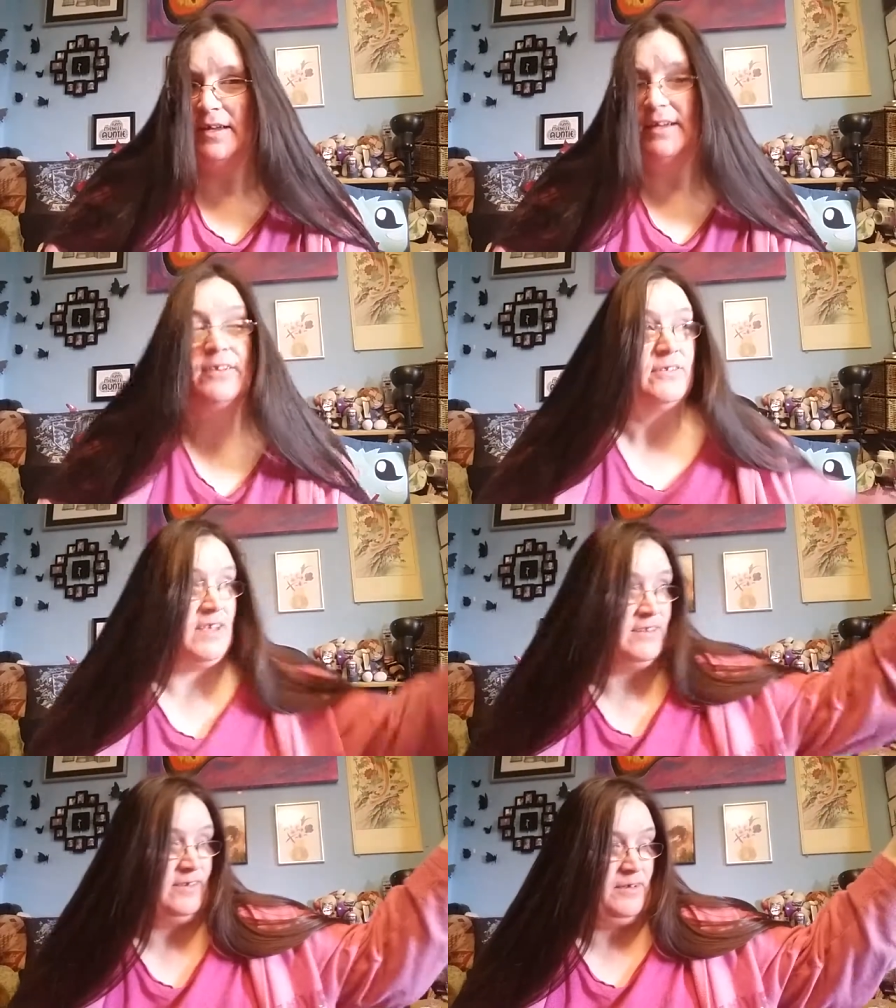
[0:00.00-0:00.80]
It's
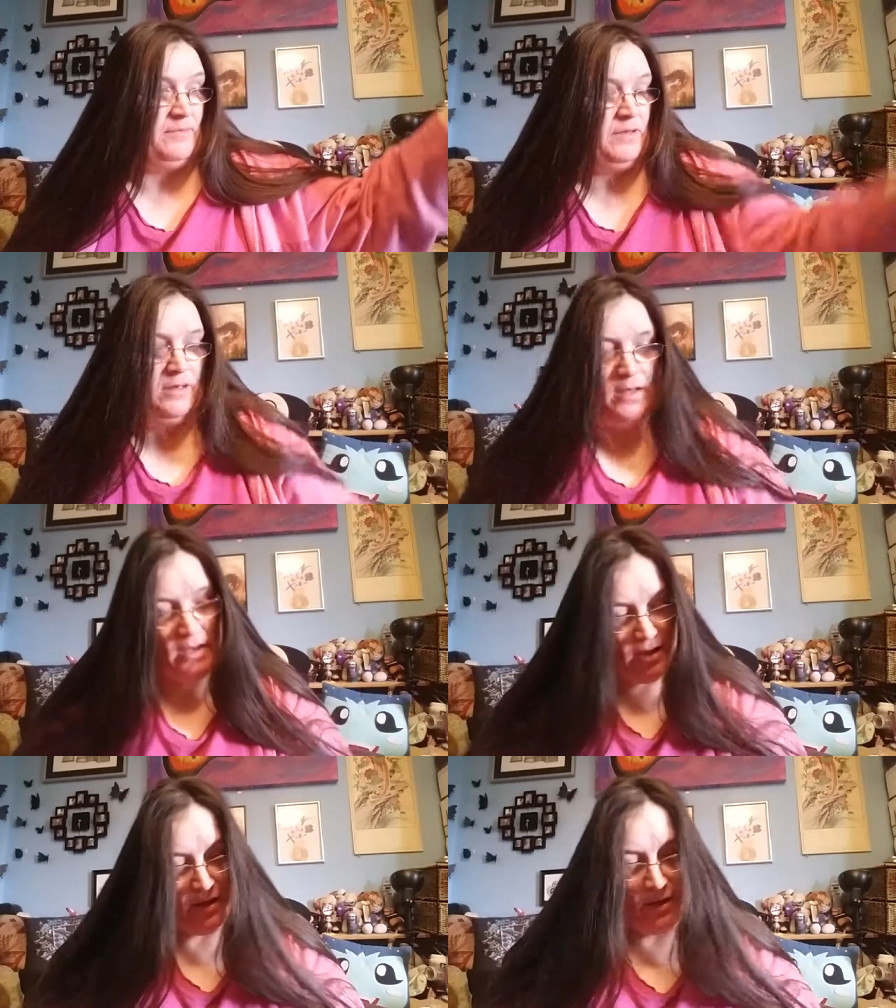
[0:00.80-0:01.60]
daytime,
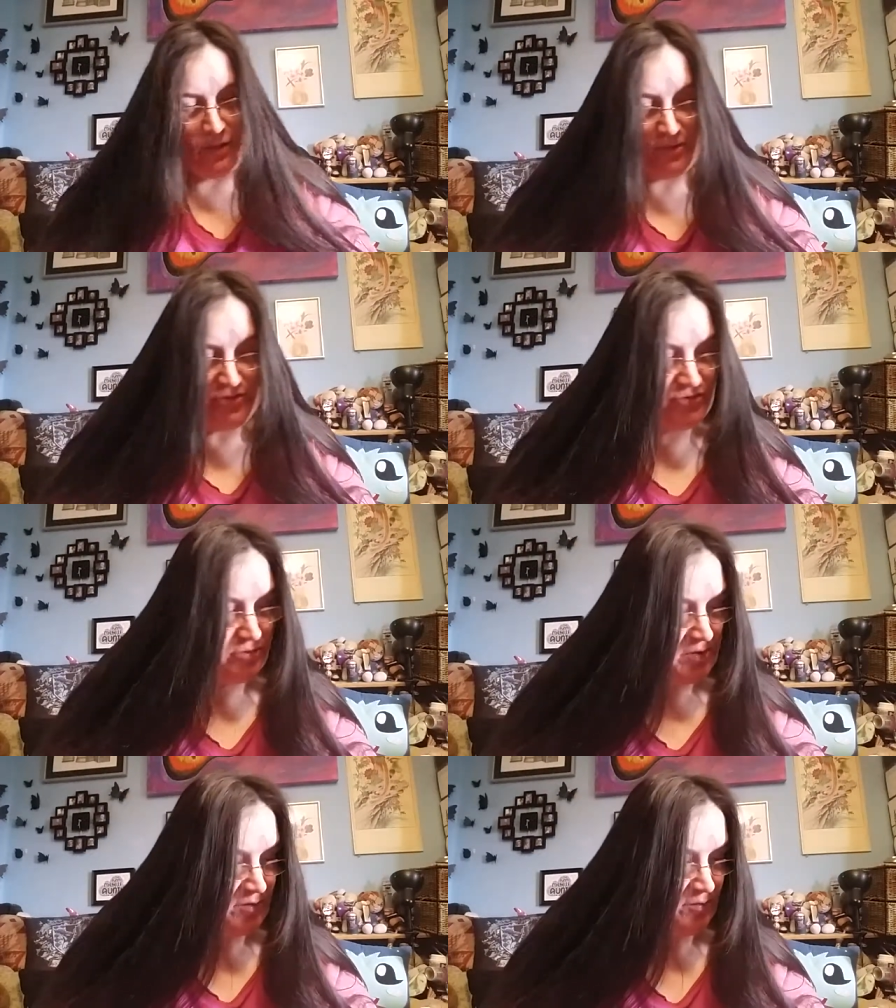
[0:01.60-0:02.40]
which
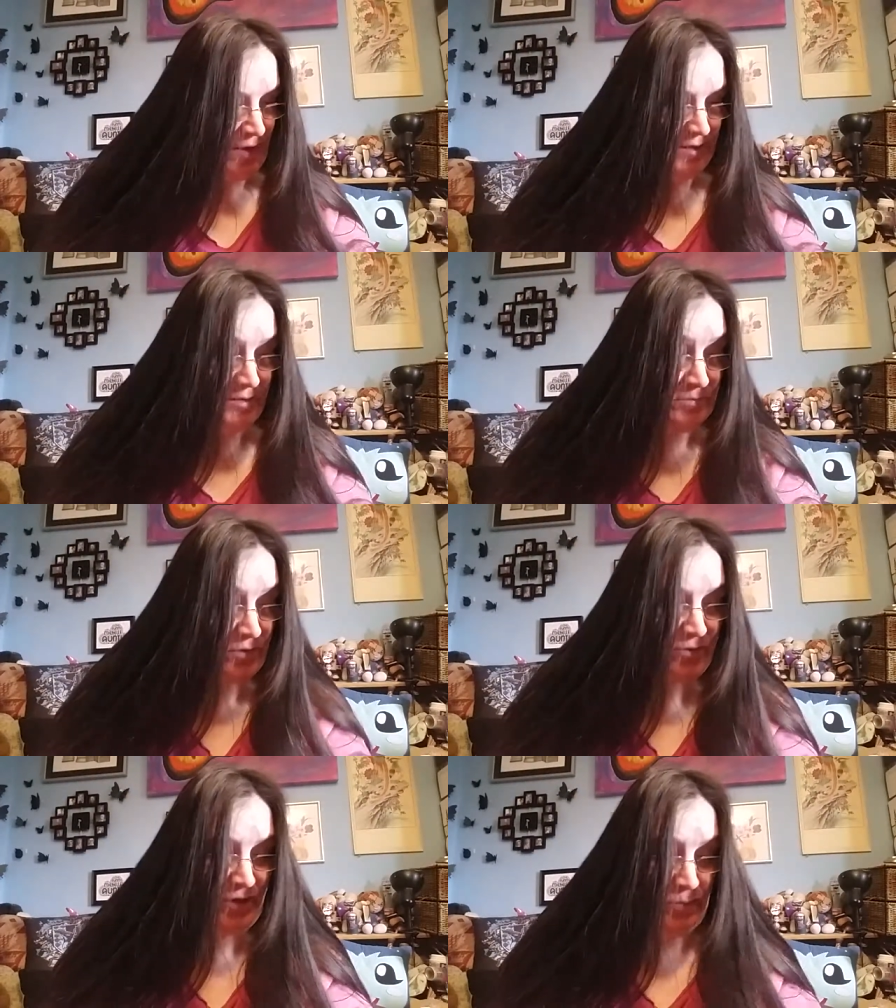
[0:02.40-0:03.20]
usually means I've had an
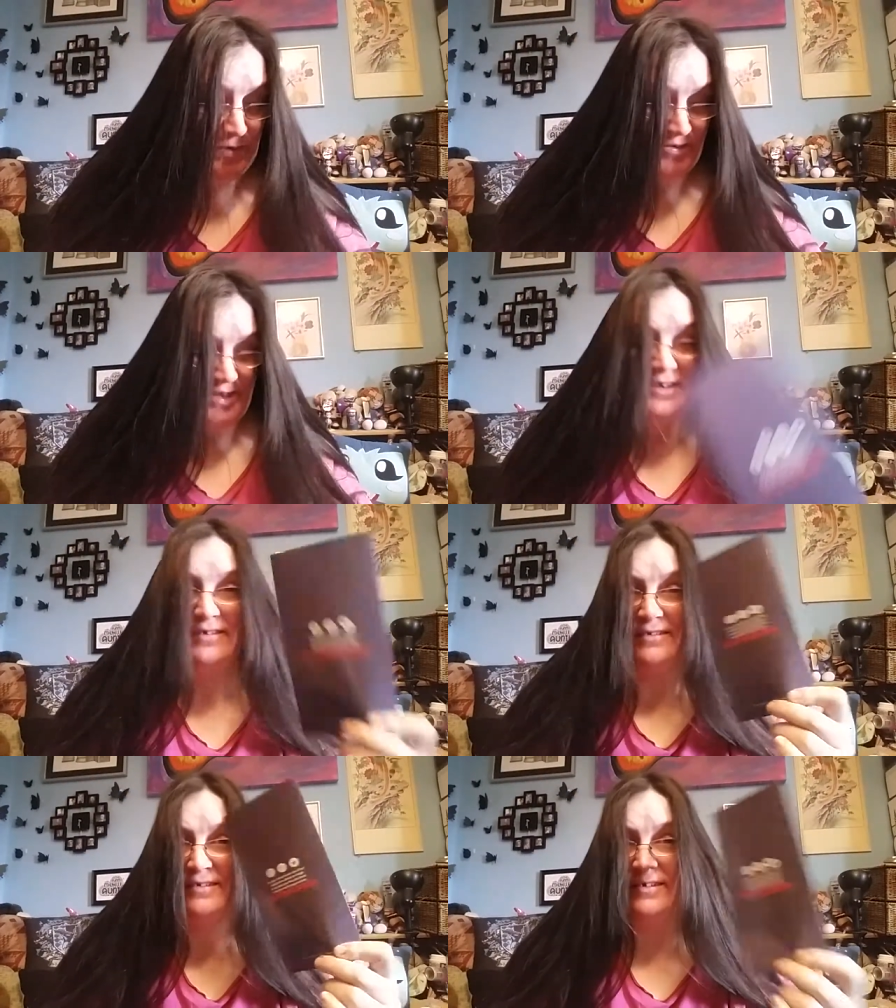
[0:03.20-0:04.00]
unboxing, which I did.
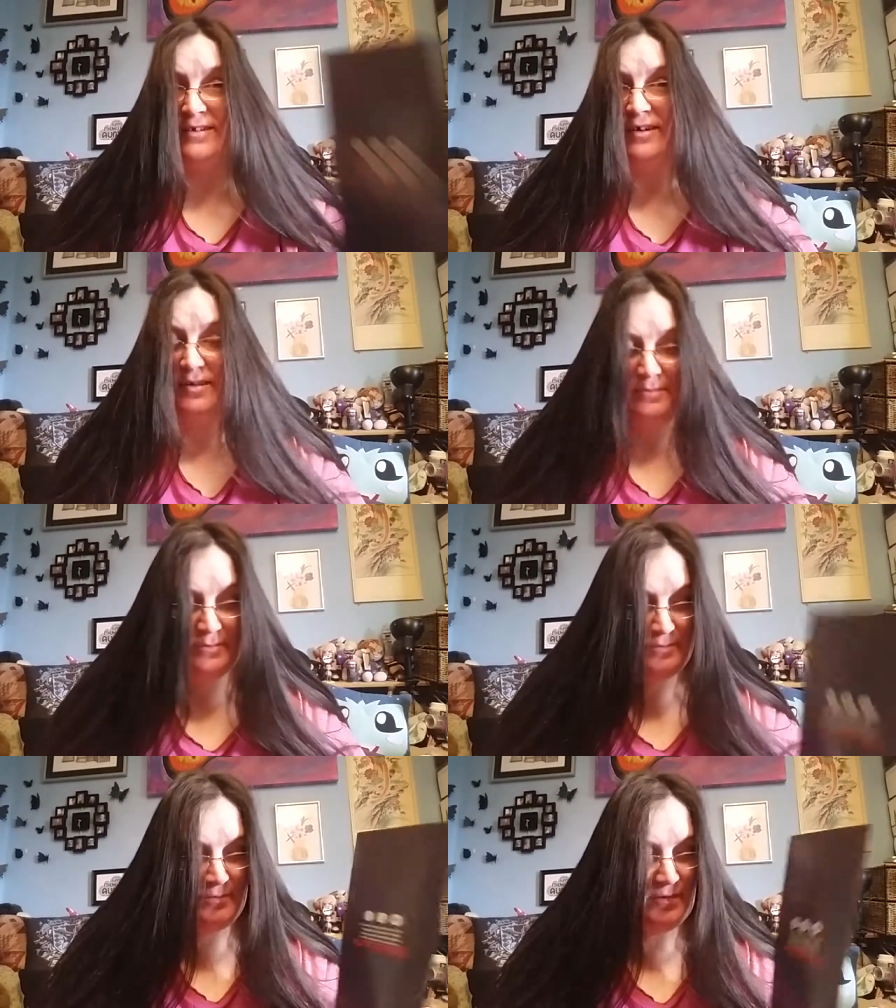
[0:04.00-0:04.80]
Um,
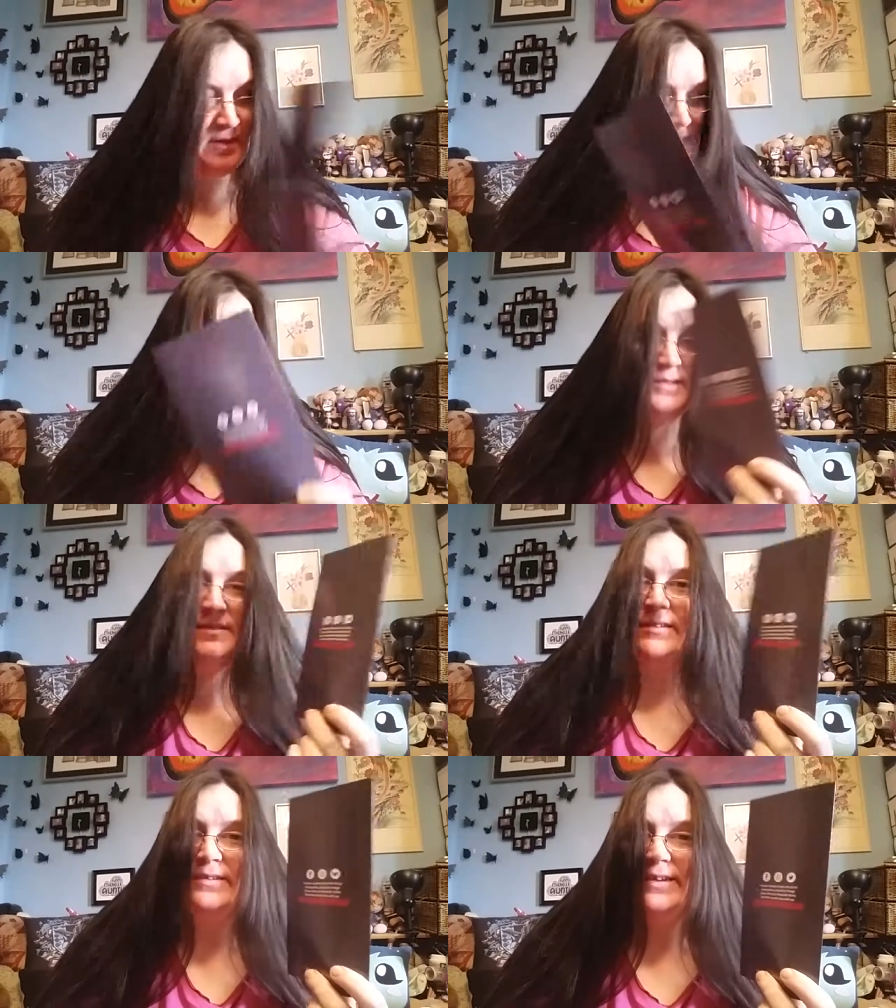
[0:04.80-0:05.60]

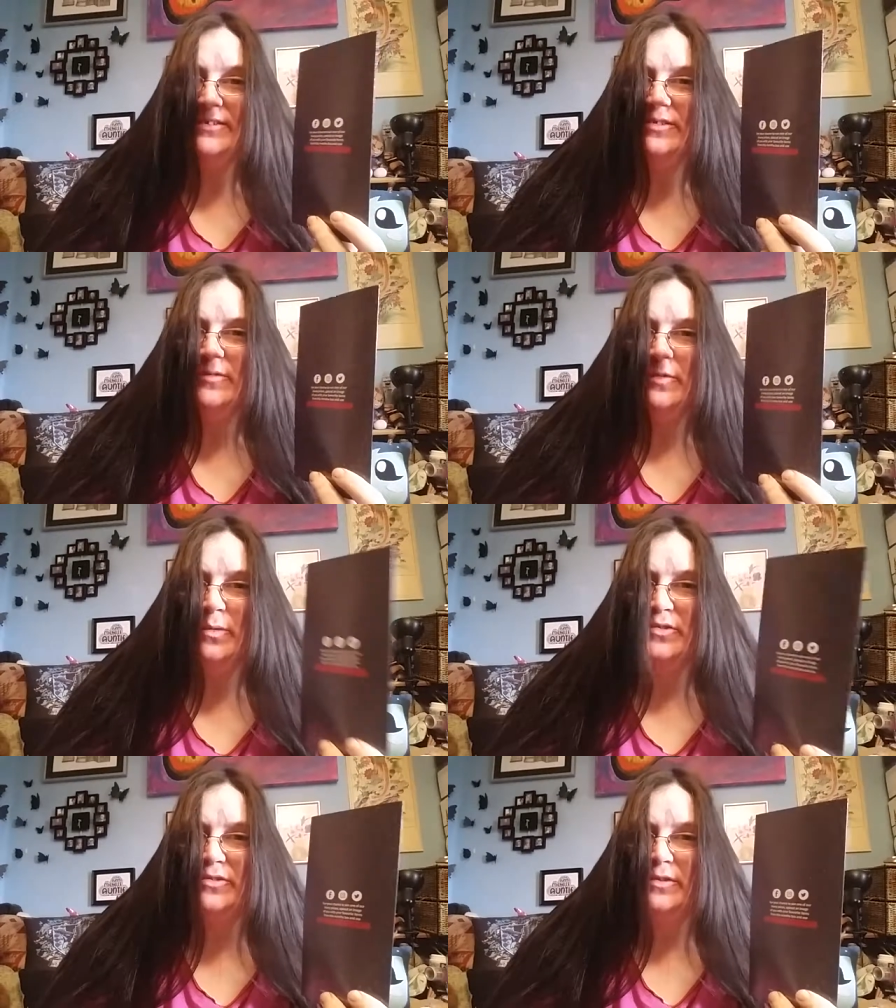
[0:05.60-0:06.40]
this is actually from the
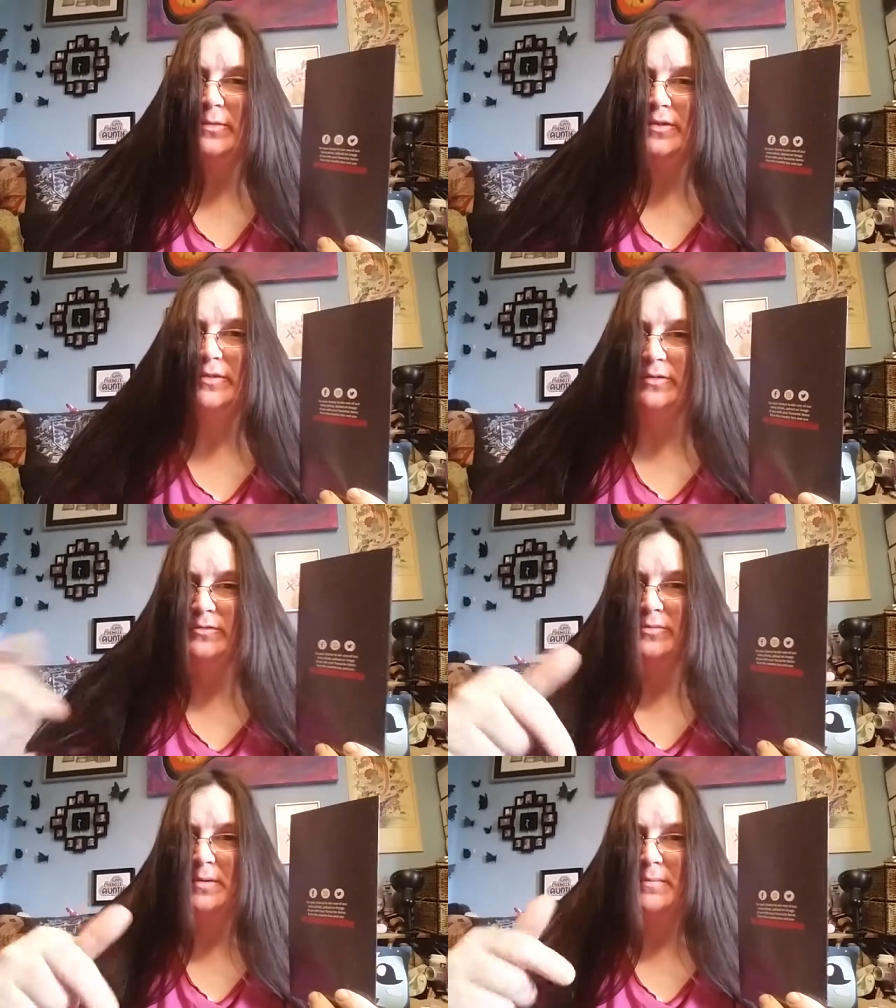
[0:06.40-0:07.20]
Wizarding one that's
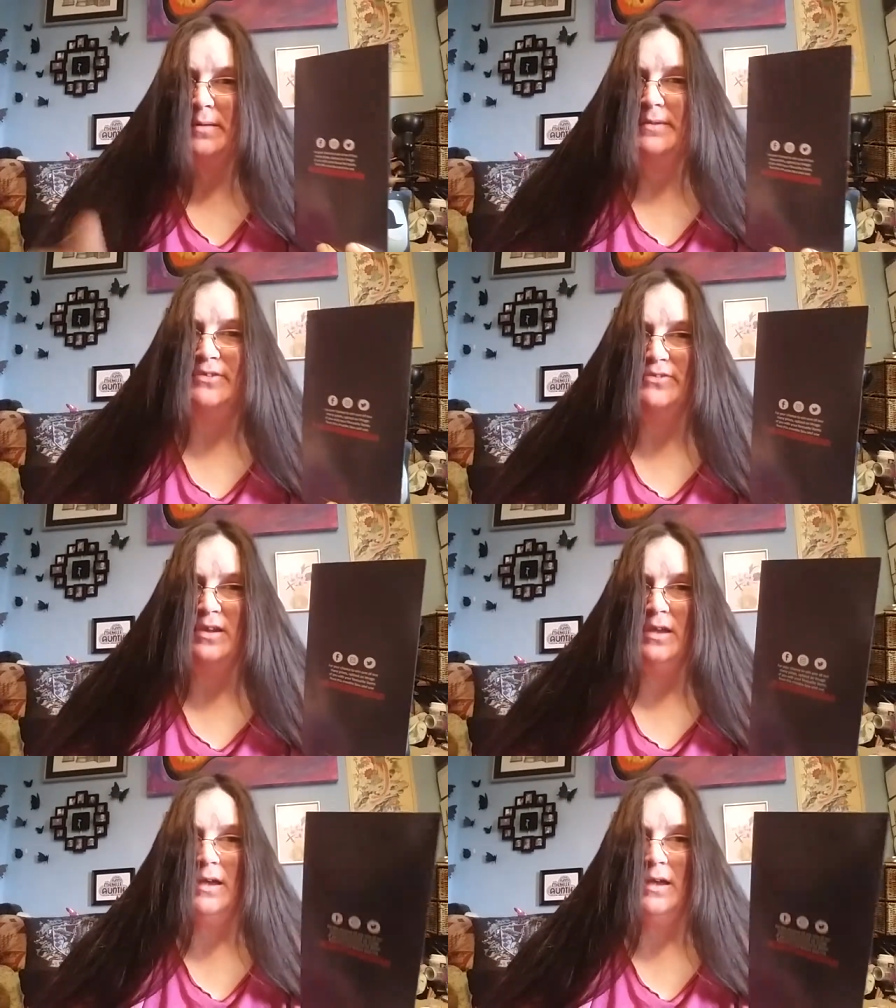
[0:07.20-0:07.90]
just been published.